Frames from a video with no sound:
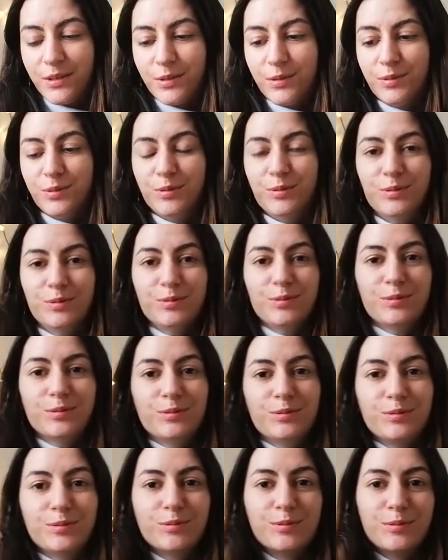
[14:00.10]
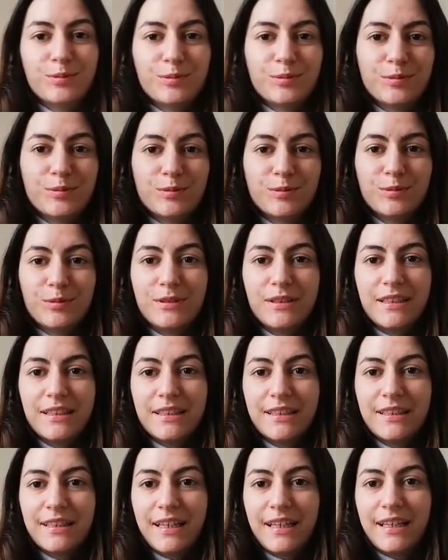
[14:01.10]
Ooh, look
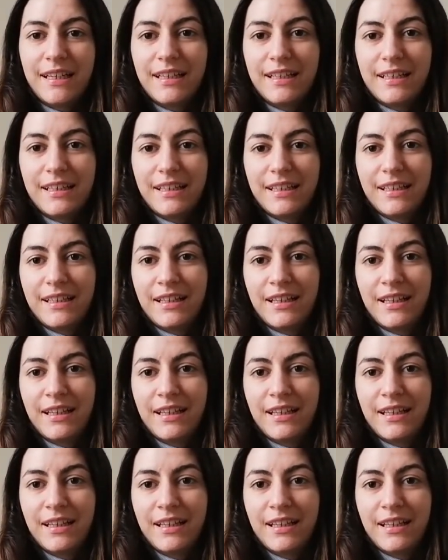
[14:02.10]
at that.